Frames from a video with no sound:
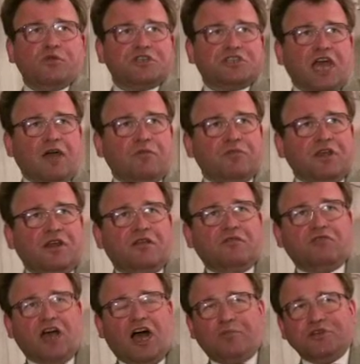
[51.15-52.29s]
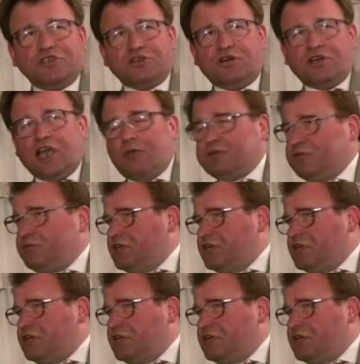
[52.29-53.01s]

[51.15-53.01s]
which happened in Derbyshire a couple of